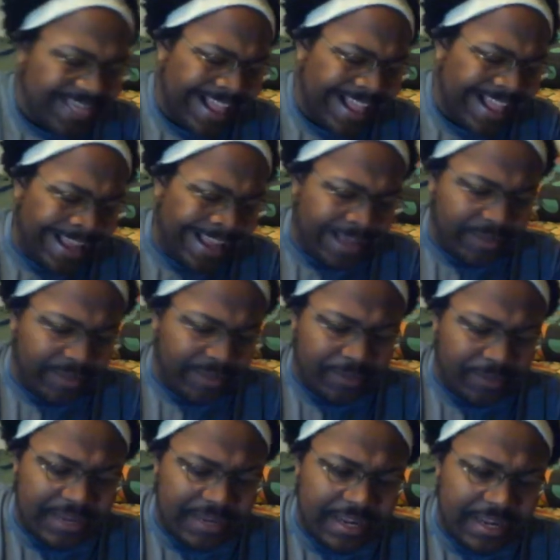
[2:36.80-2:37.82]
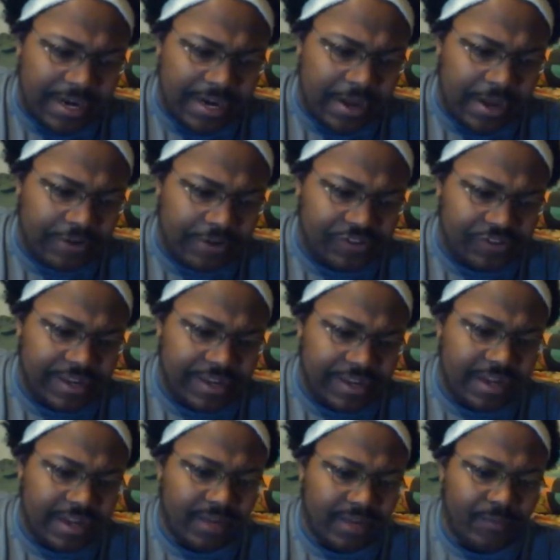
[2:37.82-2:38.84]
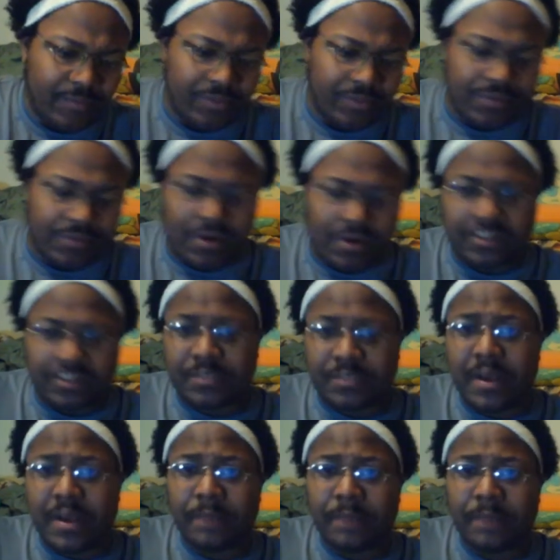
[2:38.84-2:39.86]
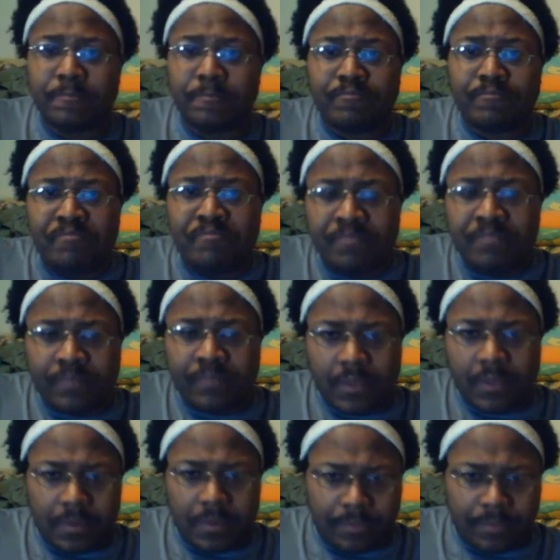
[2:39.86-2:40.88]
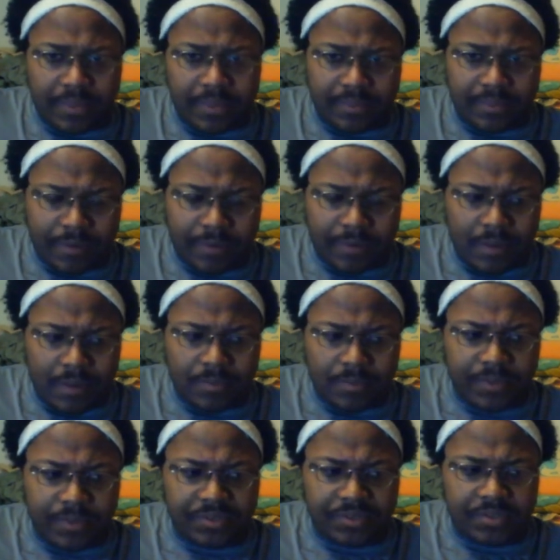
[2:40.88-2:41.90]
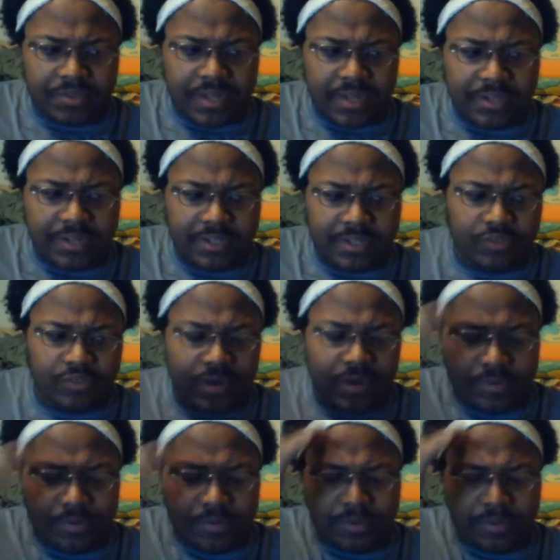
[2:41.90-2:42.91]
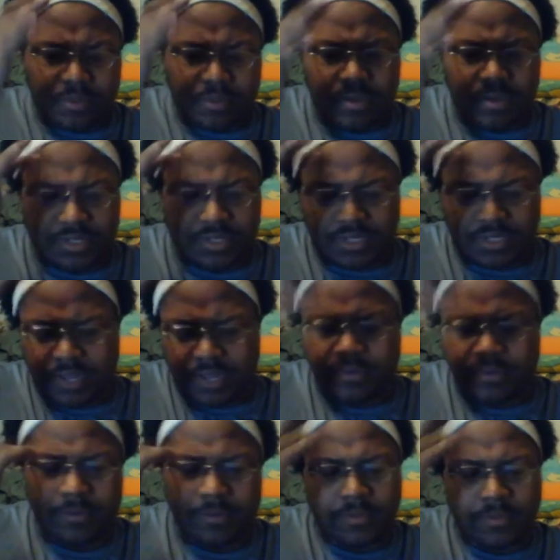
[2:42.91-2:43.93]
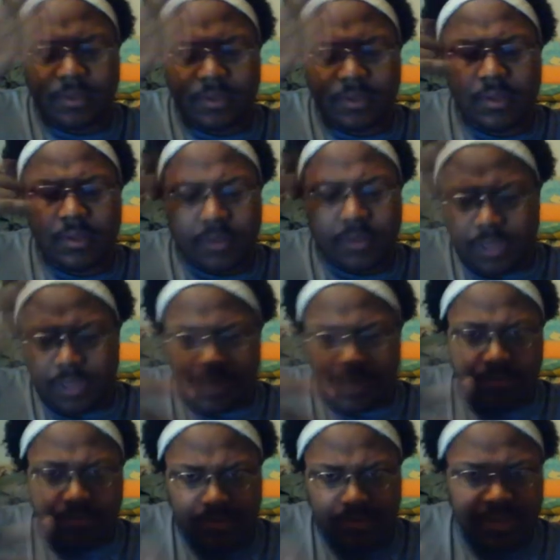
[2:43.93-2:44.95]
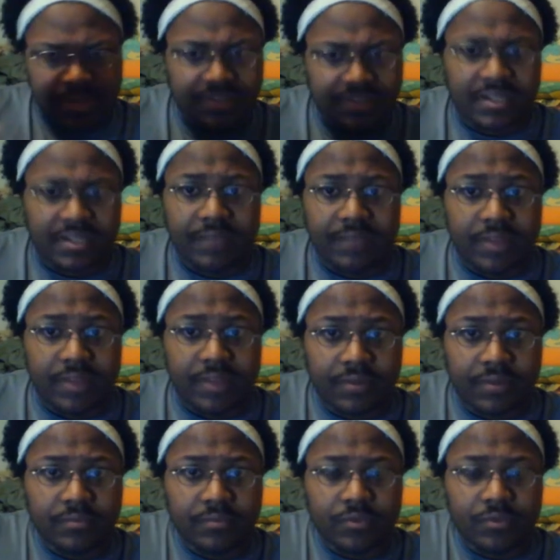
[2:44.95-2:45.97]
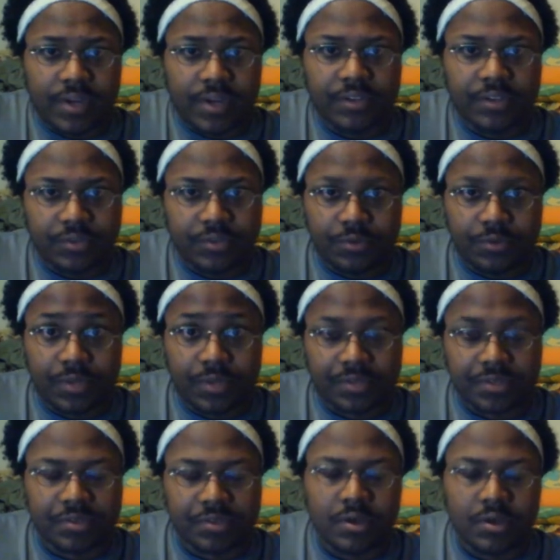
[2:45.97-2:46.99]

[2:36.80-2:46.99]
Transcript: Can't be a comedian and not understand how to come up with a thought on the spot. But the problem is that as I tried to put the thoughts together, and the takes that I've done trying to do this,